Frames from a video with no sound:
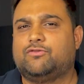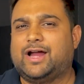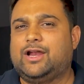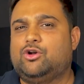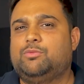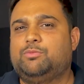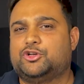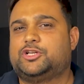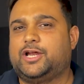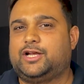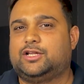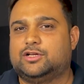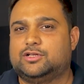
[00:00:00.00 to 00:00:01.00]
why don't
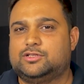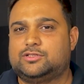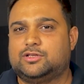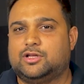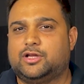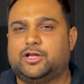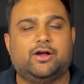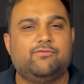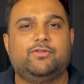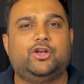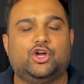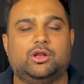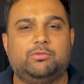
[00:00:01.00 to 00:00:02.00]
projectors come
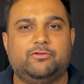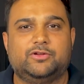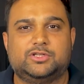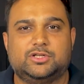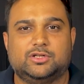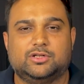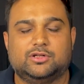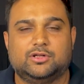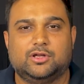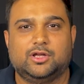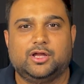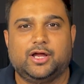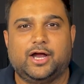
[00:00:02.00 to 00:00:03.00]
with Dolby Vision?
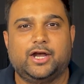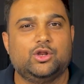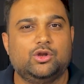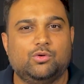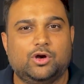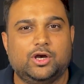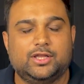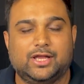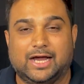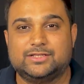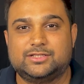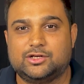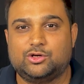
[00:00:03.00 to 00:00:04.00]
And you know what? The
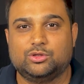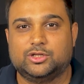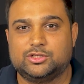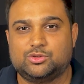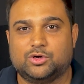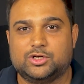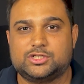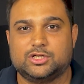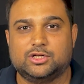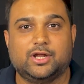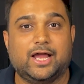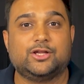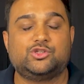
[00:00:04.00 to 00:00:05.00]
answer to this
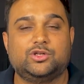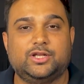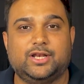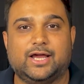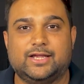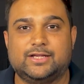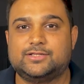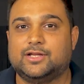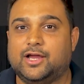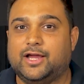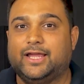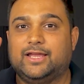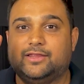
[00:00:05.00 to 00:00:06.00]
question actually lies
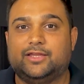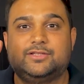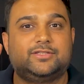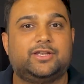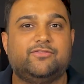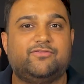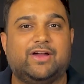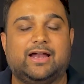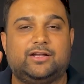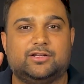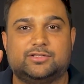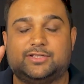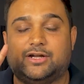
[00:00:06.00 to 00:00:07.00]
in these three
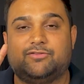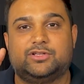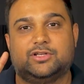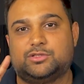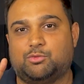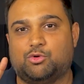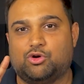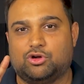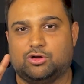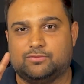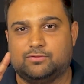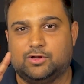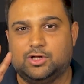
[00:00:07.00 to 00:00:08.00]
factors that we just spoke
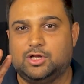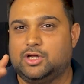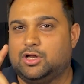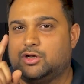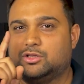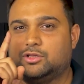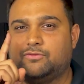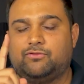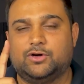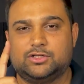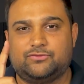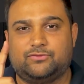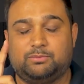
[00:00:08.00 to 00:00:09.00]
of. Now, the
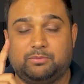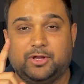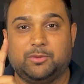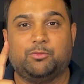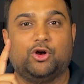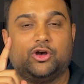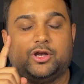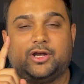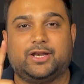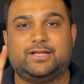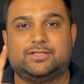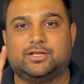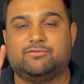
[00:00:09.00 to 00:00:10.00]
first important
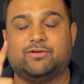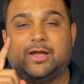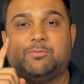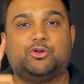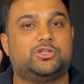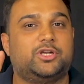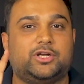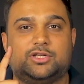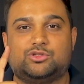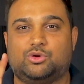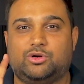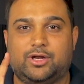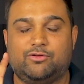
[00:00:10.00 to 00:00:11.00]
reason why projectors
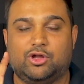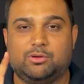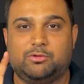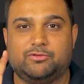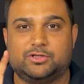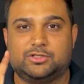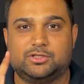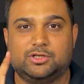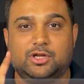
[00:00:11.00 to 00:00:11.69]
don't have Dolby Vision